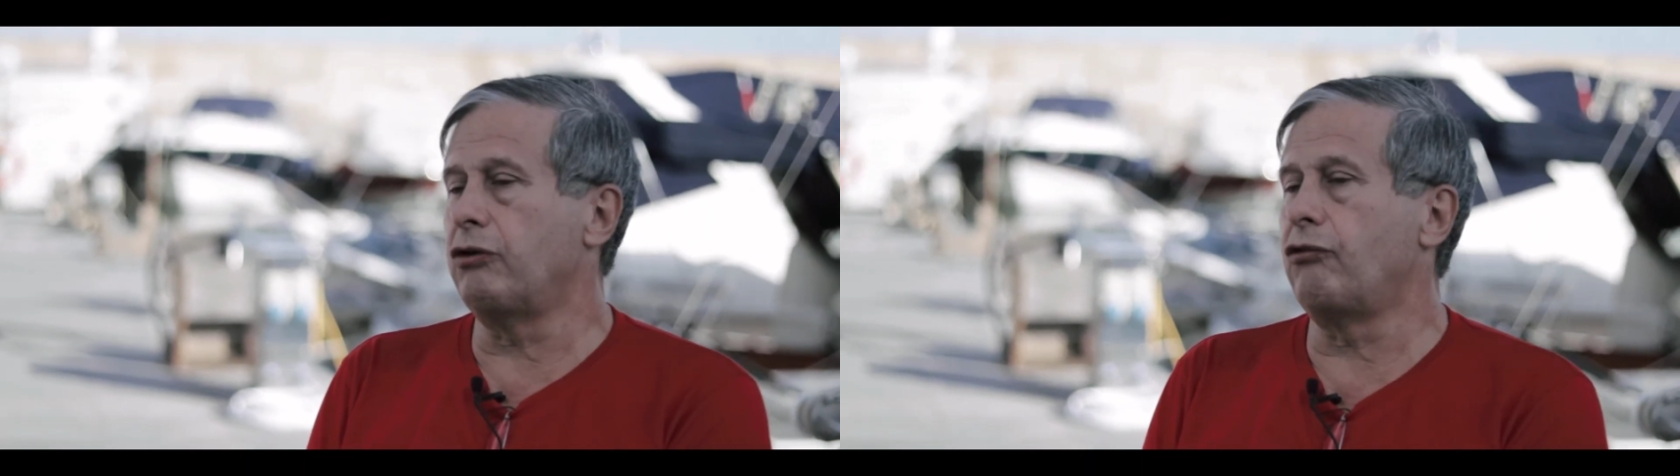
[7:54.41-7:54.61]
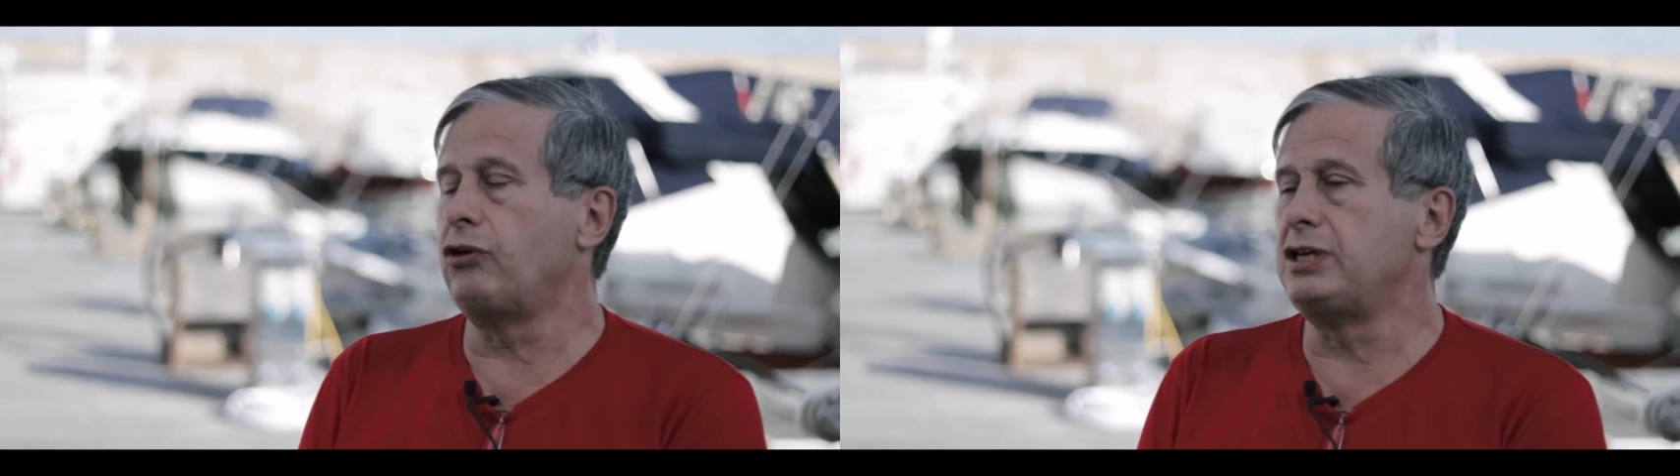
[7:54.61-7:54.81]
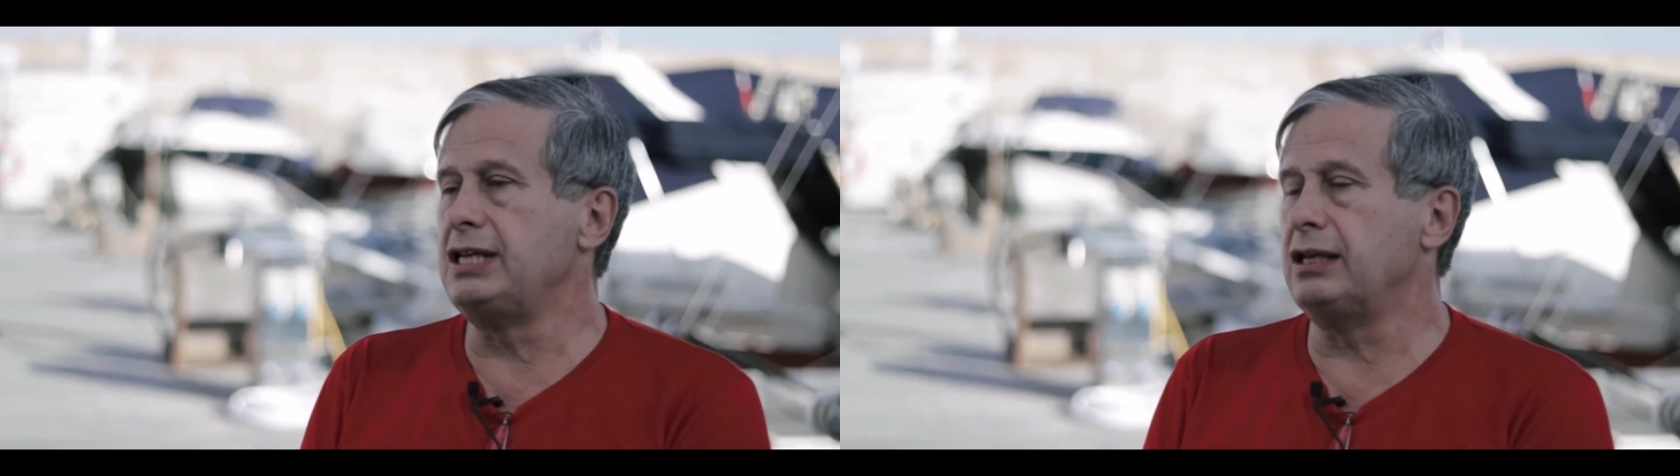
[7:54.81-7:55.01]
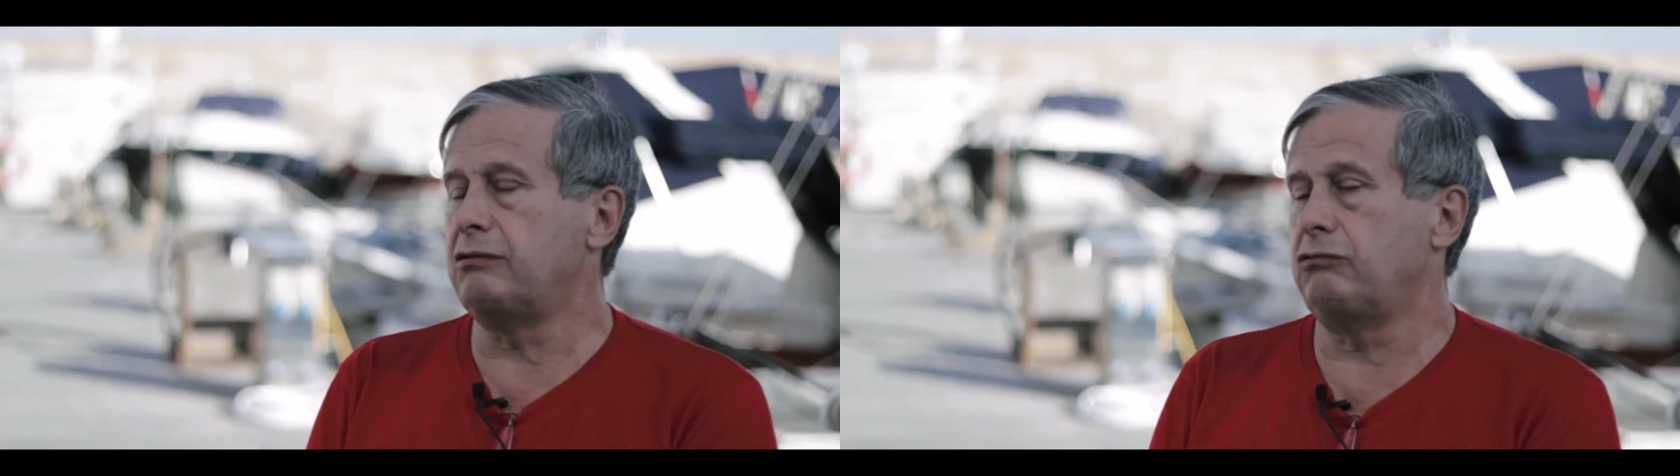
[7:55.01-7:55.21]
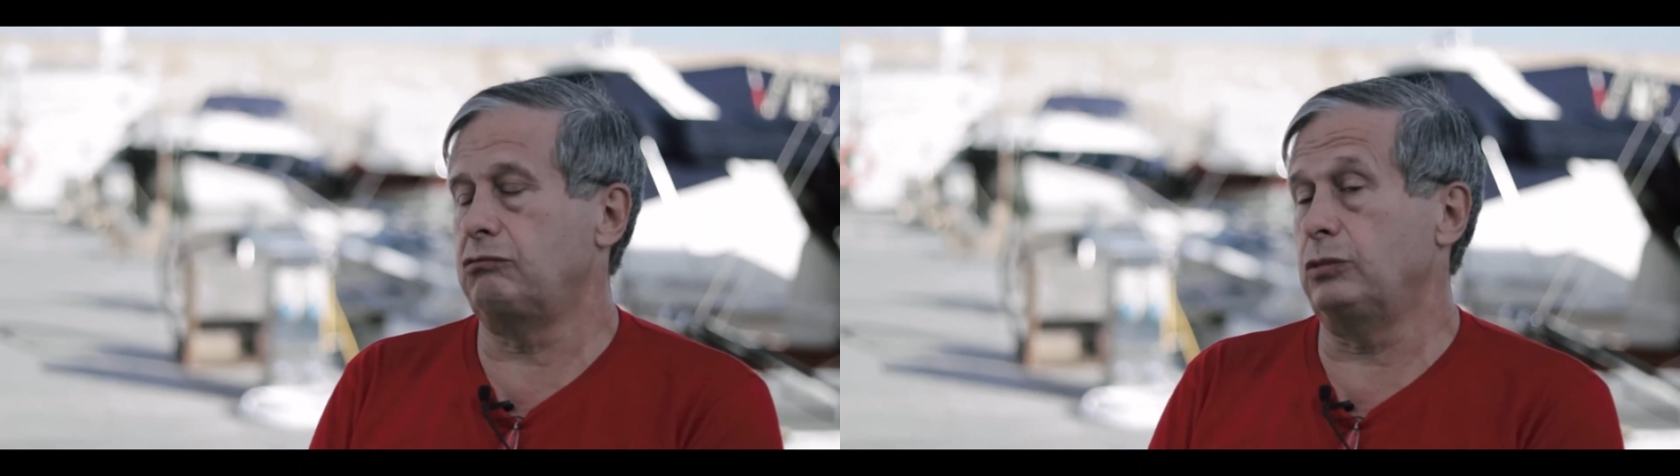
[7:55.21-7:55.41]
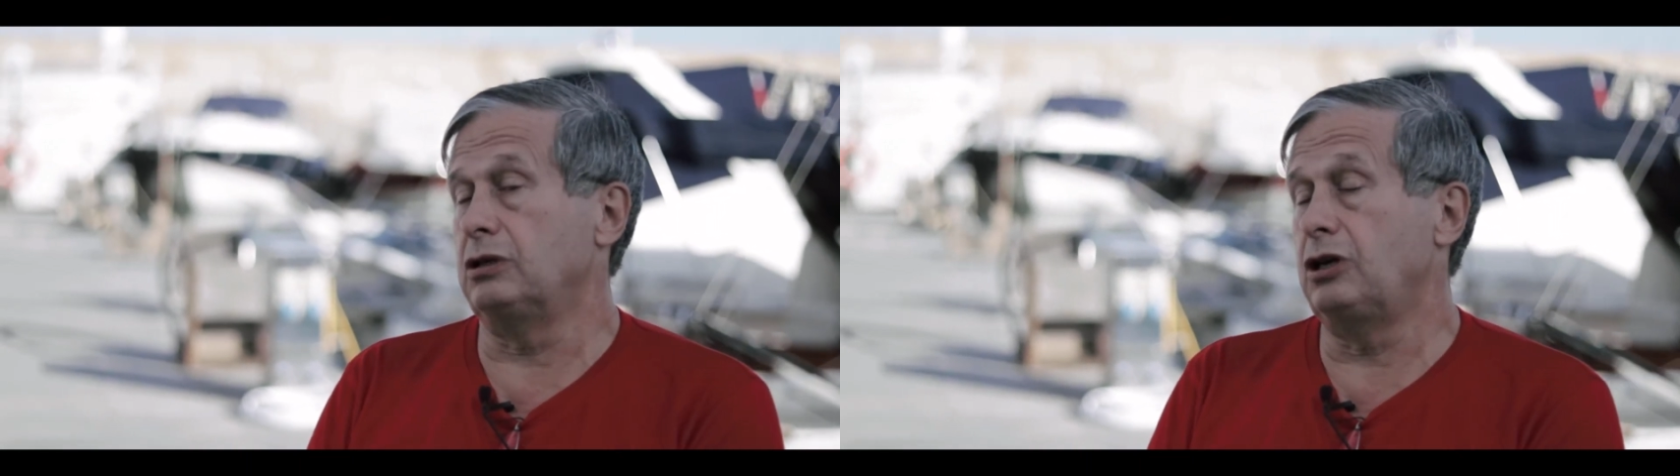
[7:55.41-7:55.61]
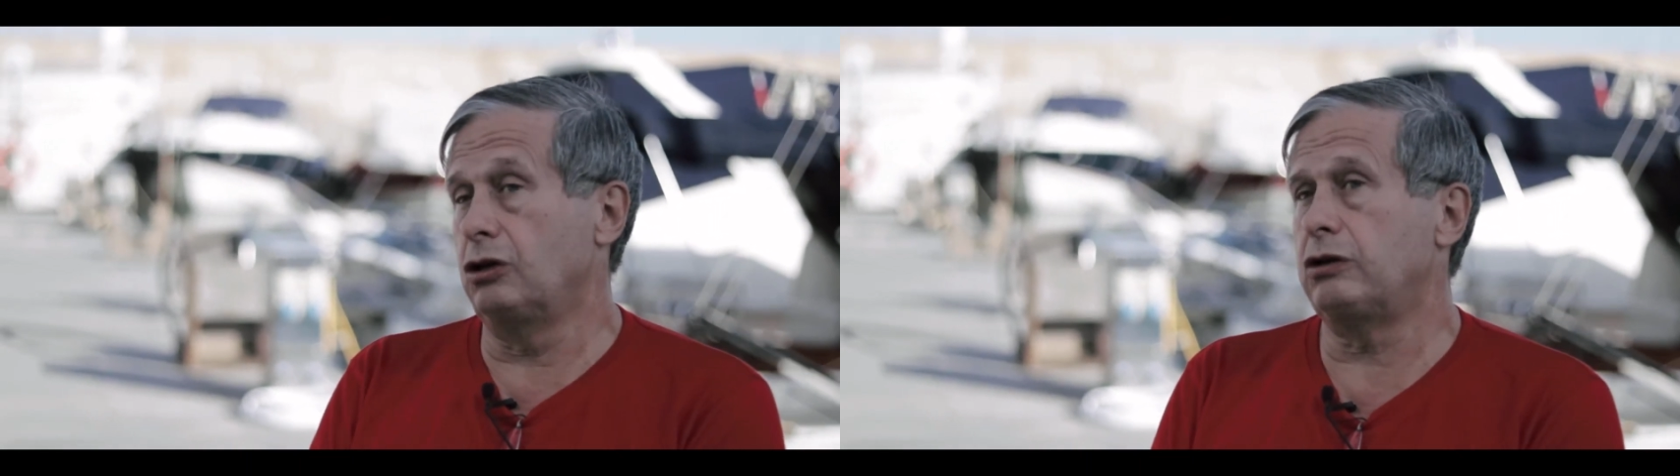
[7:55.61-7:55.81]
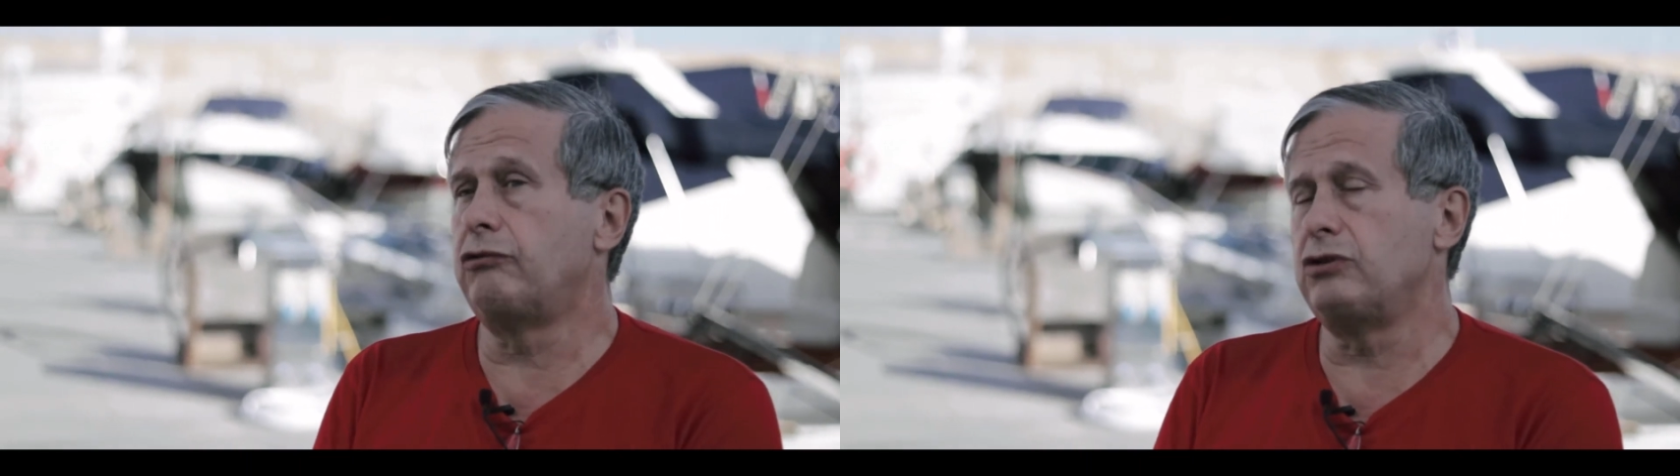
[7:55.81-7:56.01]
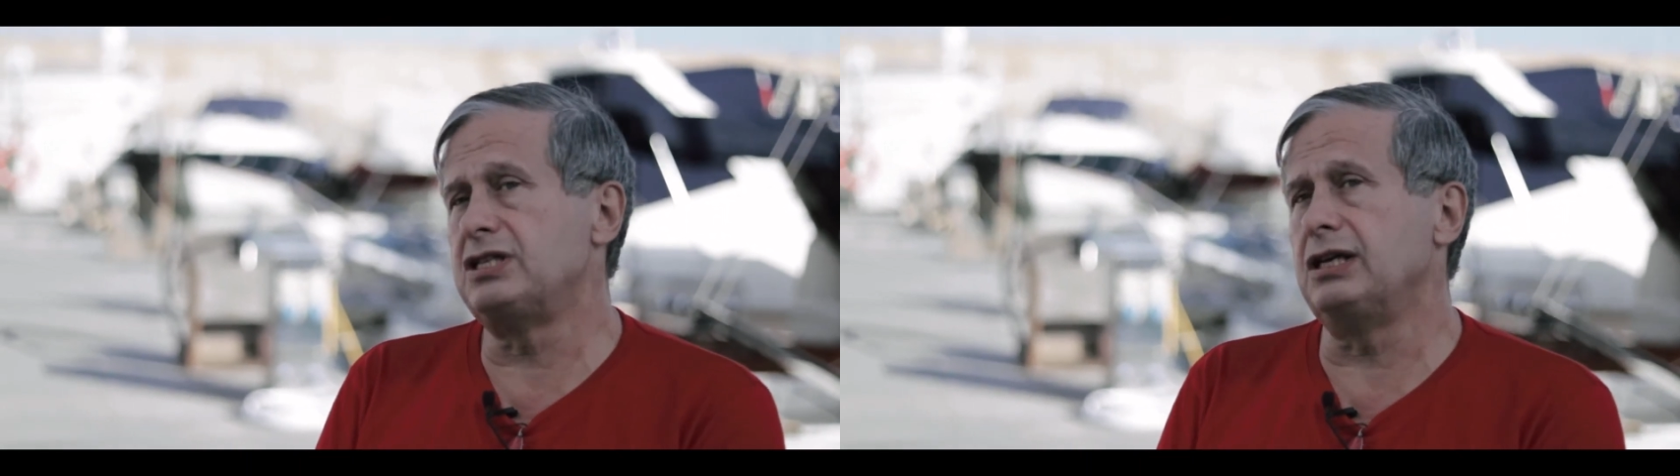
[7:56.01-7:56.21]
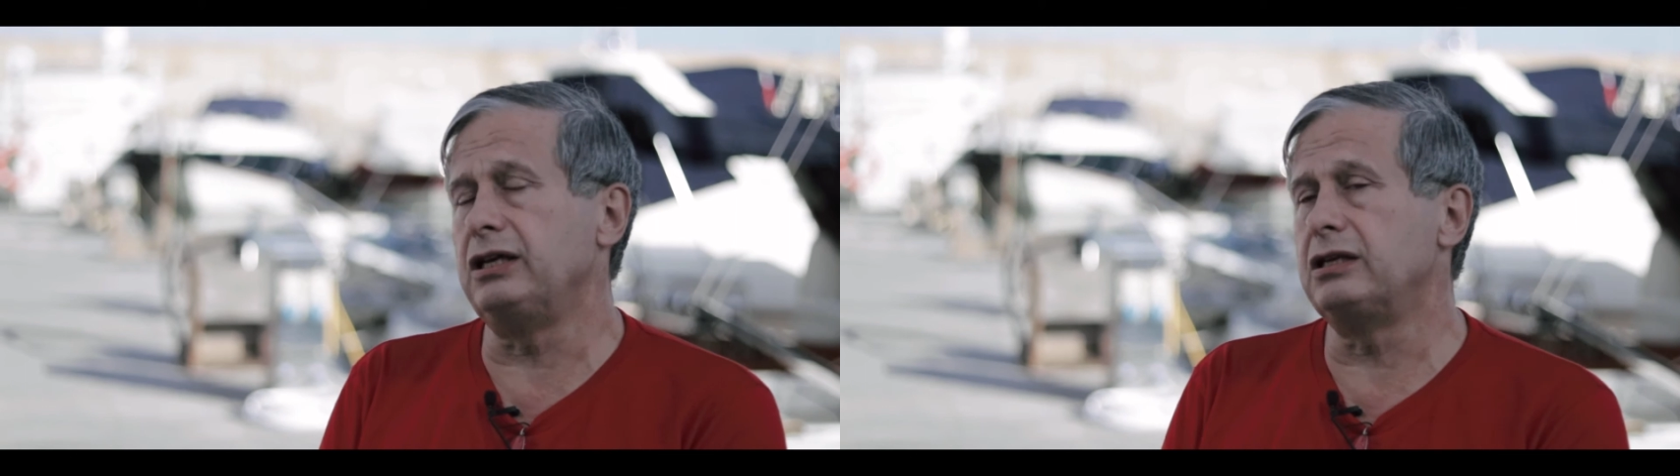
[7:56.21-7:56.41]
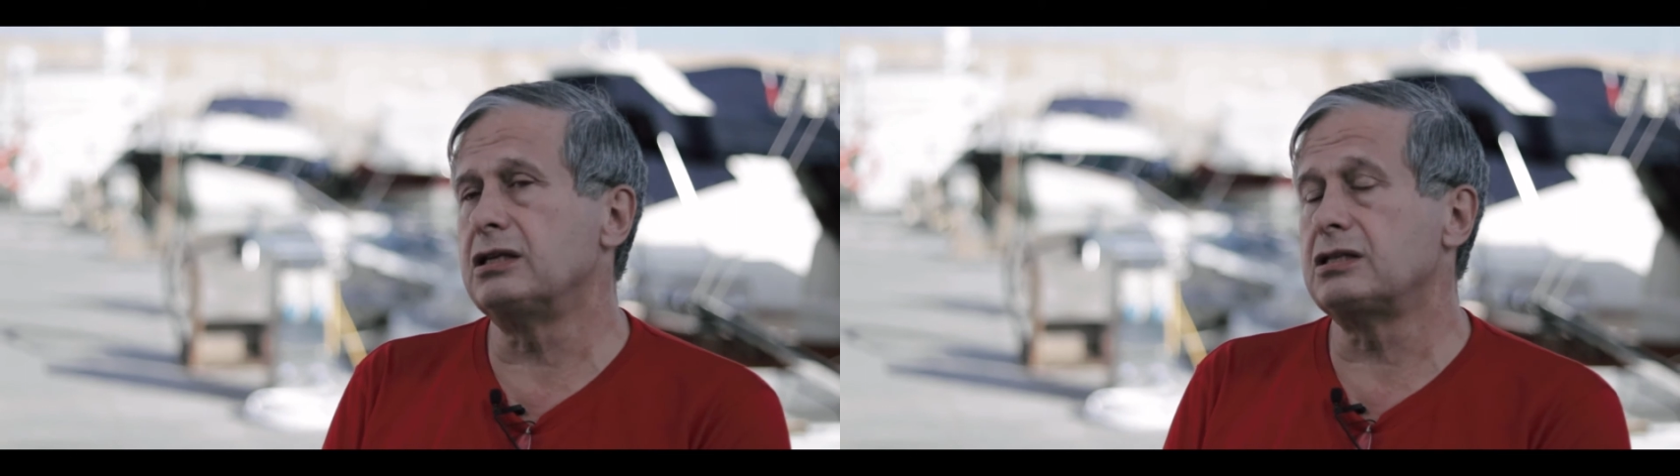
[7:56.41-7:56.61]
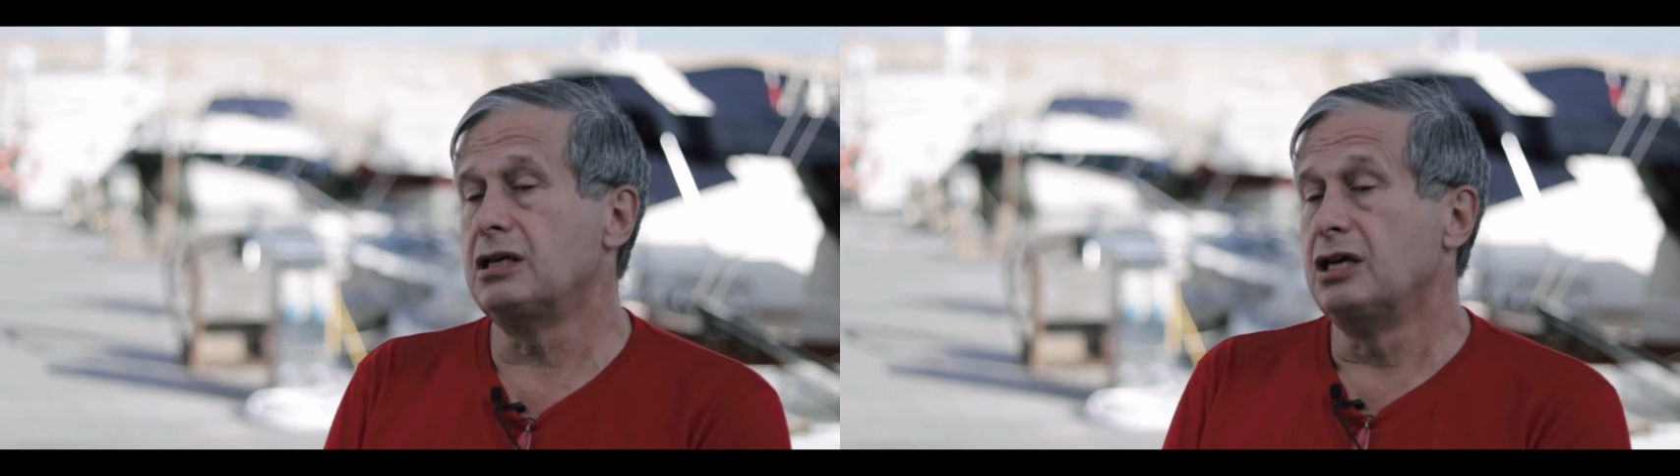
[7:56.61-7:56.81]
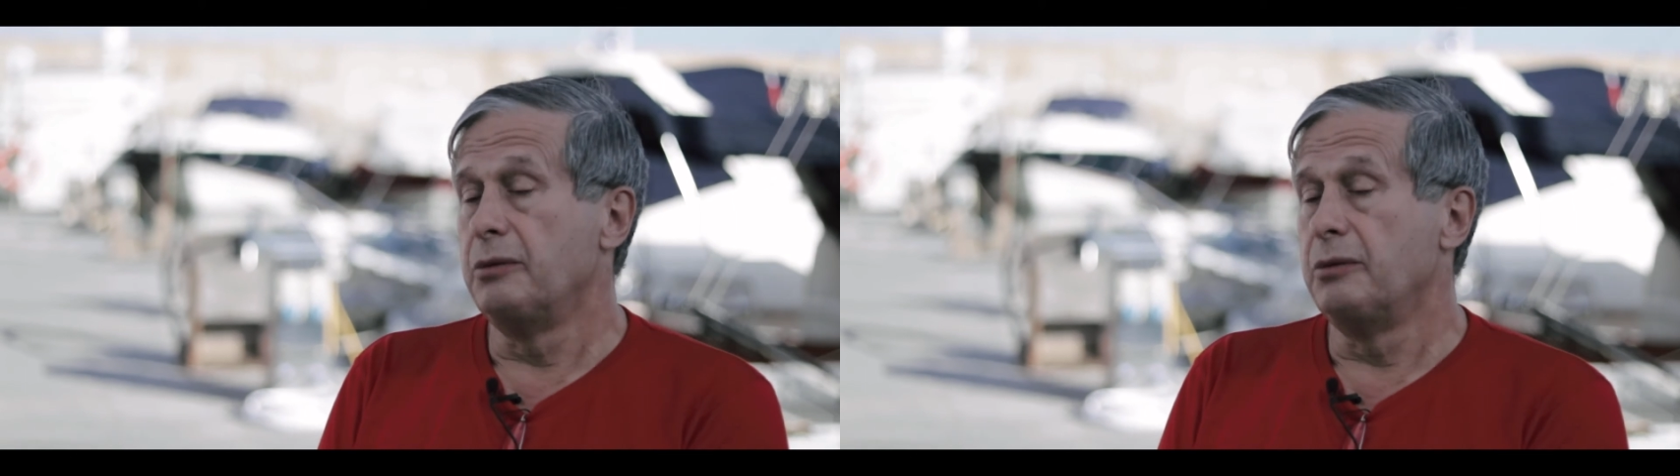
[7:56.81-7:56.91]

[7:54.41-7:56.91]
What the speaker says: of resilience.